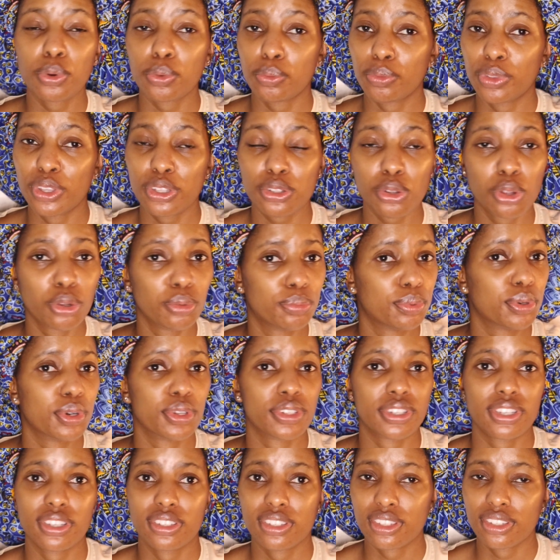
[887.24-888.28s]
This whole
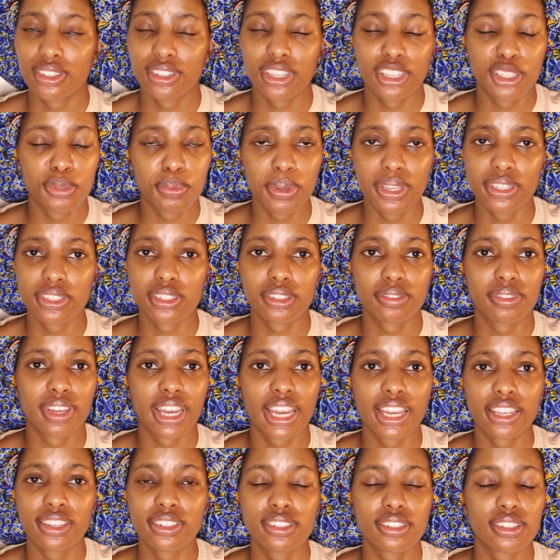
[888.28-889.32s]
process is expensive,
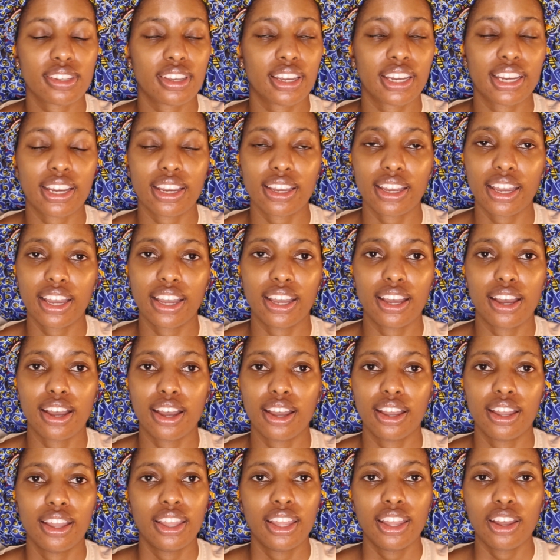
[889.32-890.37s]
guys.
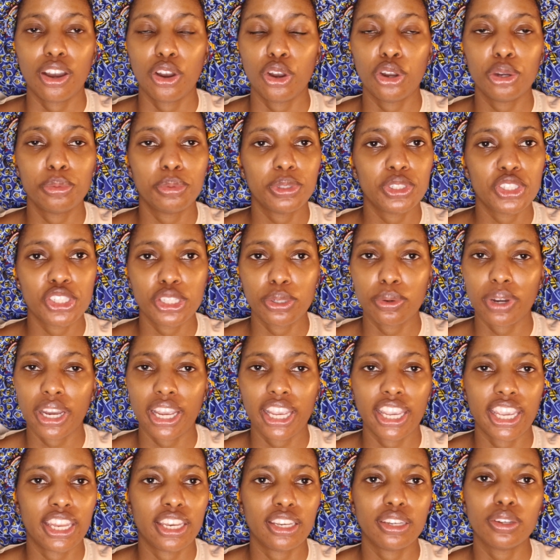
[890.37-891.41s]

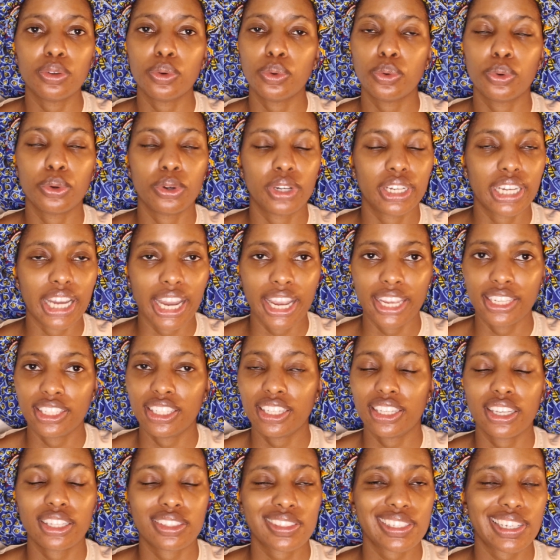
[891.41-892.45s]
OBGYN or
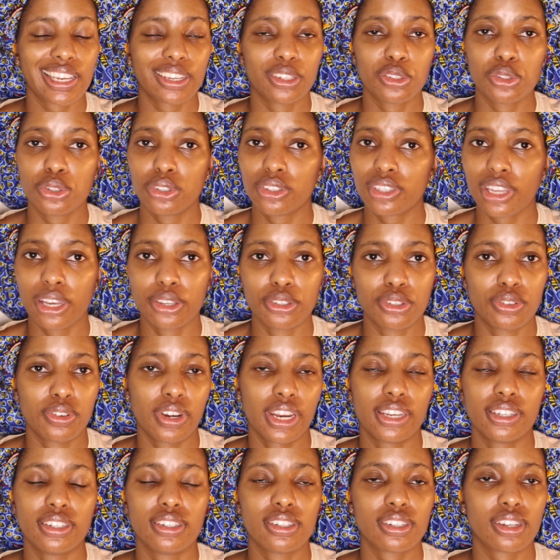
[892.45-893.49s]
gynae, it's 2,000
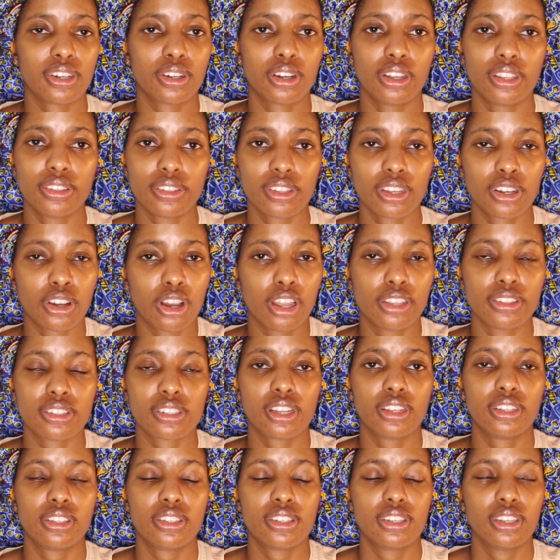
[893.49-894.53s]
Rand a
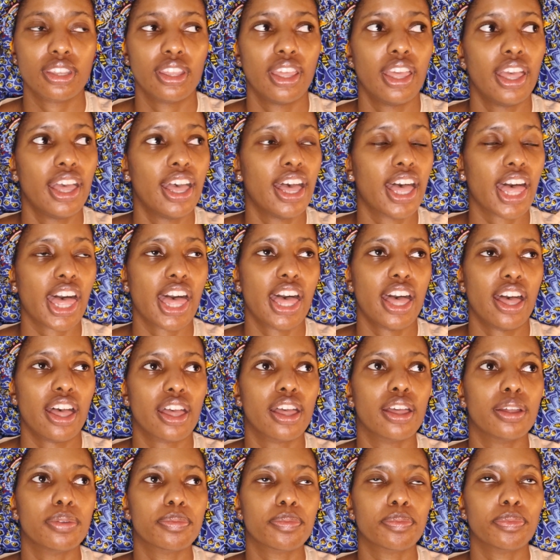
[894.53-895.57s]
consult.
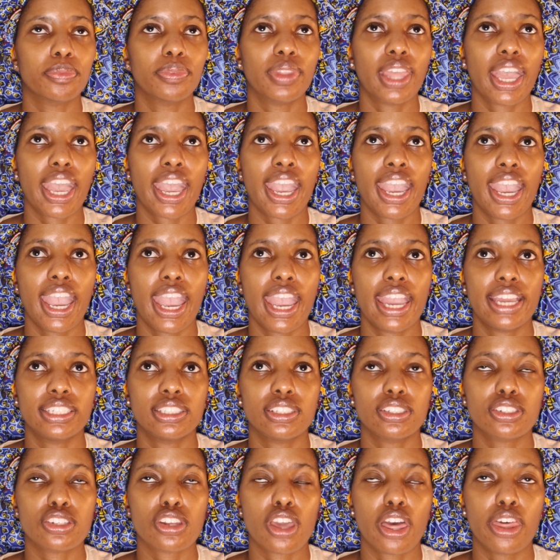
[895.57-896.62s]

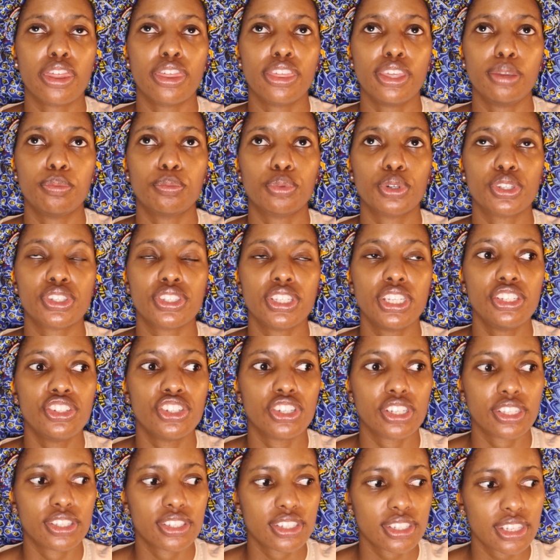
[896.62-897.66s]
And the
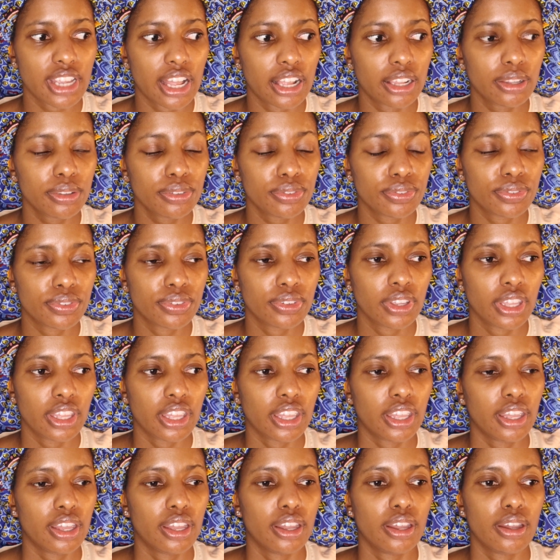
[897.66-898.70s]
procedure itself,
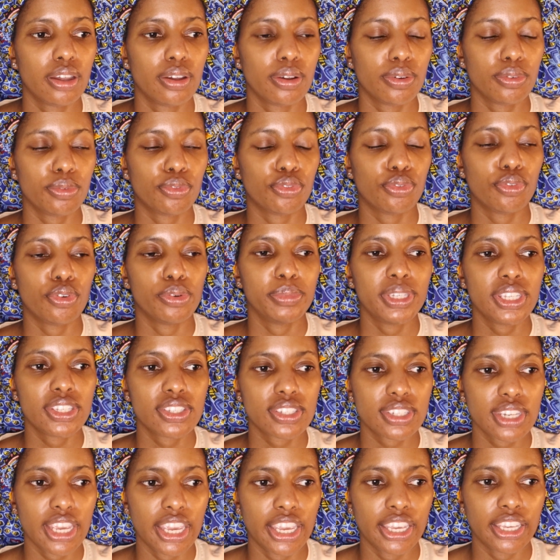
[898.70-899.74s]
for me
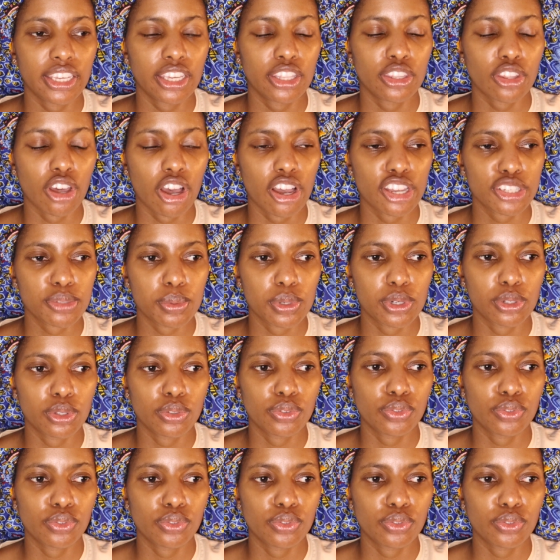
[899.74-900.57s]
staying in the hospital